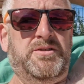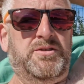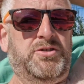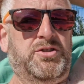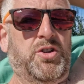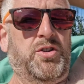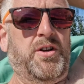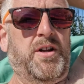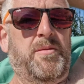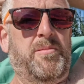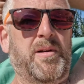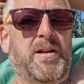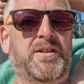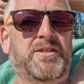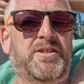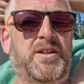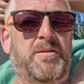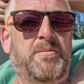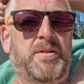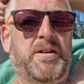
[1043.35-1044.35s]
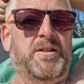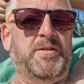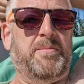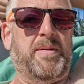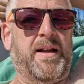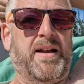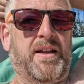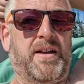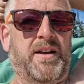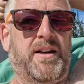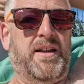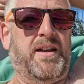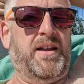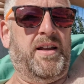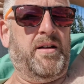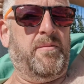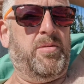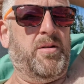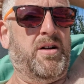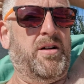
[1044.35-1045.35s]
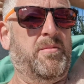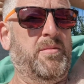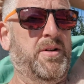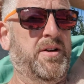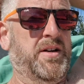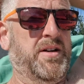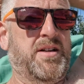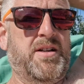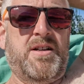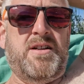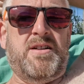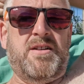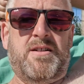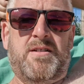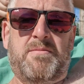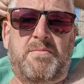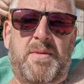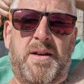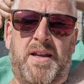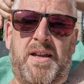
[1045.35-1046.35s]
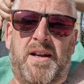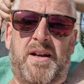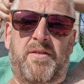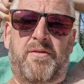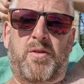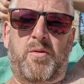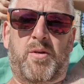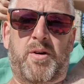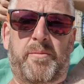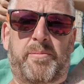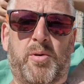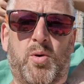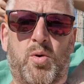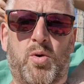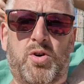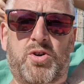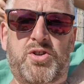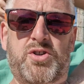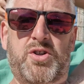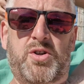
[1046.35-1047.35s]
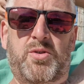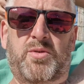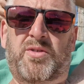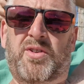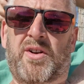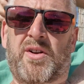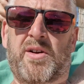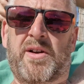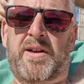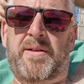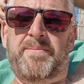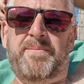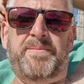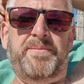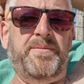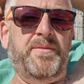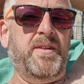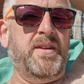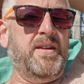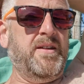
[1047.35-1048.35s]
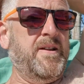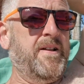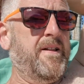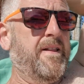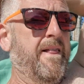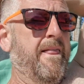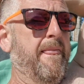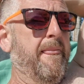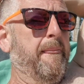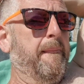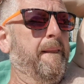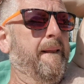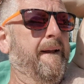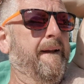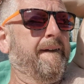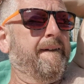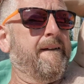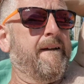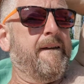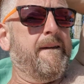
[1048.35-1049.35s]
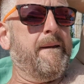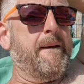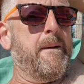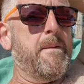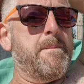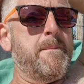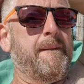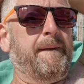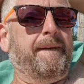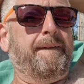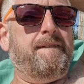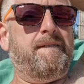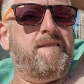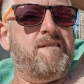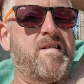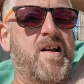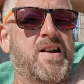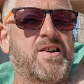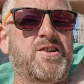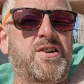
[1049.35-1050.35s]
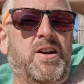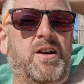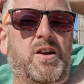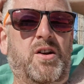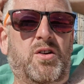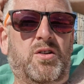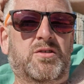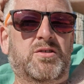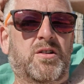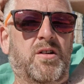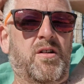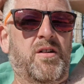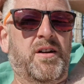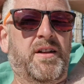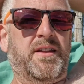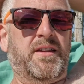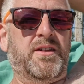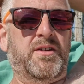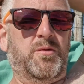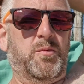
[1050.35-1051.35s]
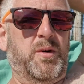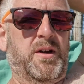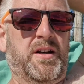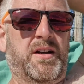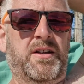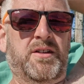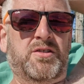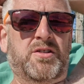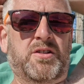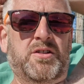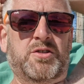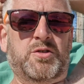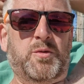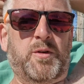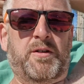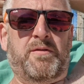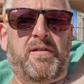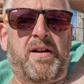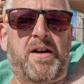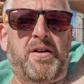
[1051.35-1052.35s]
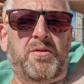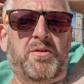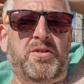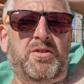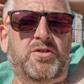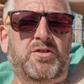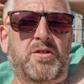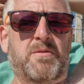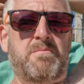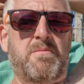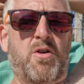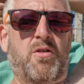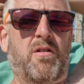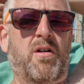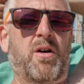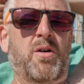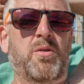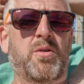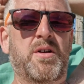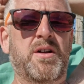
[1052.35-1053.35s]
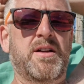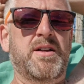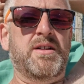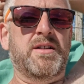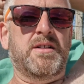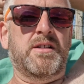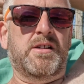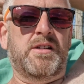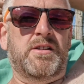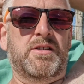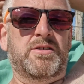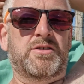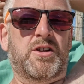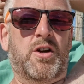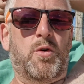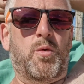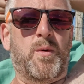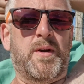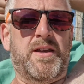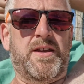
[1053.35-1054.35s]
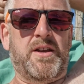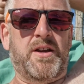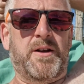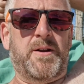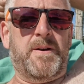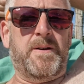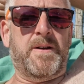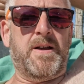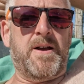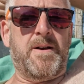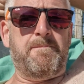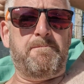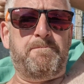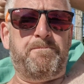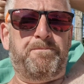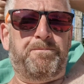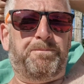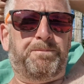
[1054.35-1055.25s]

Johnny, bless him, is back at the apartment making everyone a pork stew tonight, and then it actually looks like the wind is going to swing round tomorrow, so we can